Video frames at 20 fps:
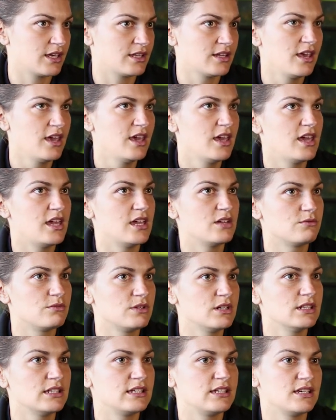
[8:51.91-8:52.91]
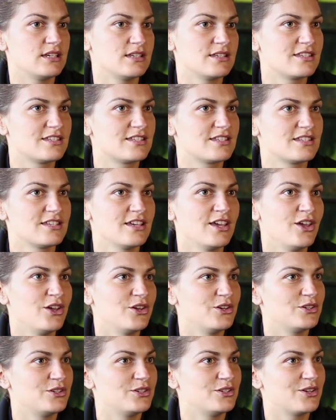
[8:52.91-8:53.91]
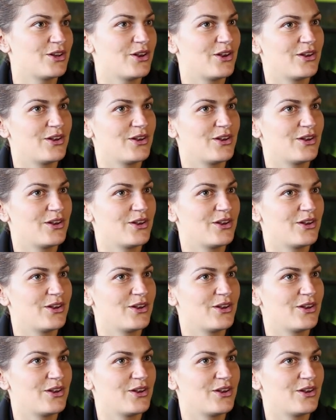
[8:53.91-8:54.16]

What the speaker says: It really is, you